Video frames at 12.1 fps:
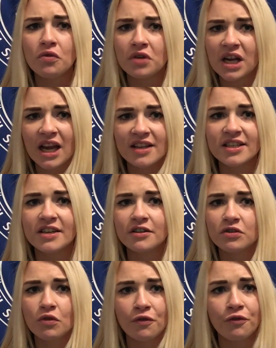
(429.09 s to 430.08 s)
Classic
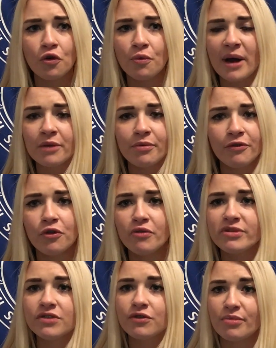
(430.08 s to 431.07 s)
sort of full-back
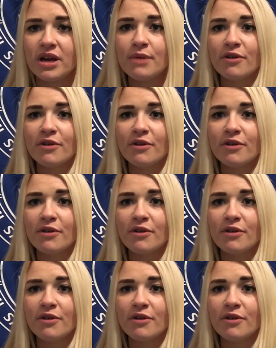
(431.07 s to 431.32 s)
performance from him.